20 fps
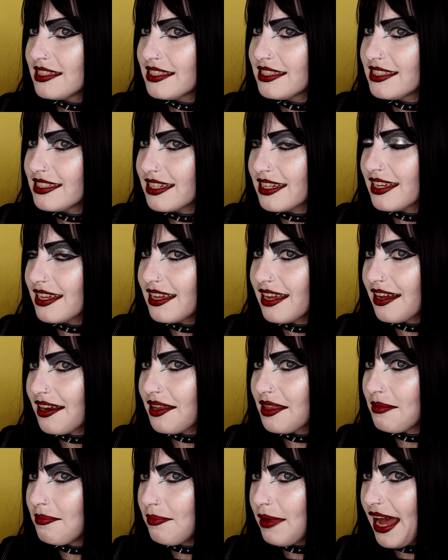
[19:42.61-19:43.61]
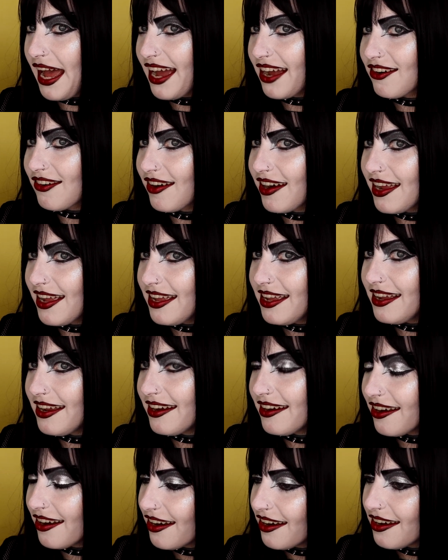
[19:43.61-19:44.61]
sticking out of the back right
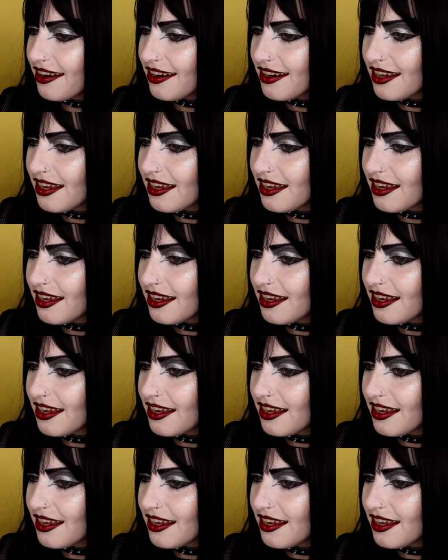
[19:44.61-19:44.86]
here.